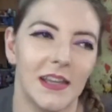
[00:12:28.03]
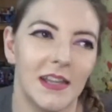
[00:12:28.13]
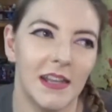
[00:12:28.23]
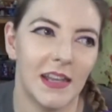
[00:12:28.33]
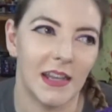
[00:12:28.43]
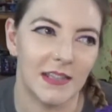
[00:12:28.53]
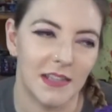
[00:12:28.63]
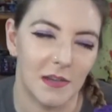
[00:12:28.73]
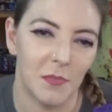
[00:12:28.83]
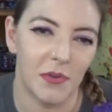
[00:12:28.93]
Next
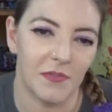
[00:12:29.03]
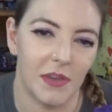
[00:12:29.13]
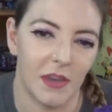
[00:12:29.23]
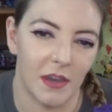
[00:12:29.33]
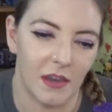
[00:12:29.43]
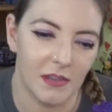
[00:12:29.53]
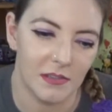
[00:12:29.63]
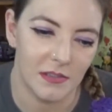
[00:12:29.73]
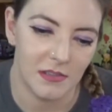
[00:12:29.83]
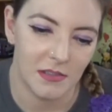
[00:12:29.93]
up, we've
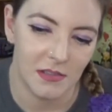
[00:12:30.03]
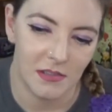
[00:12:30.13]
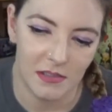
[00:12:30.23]
got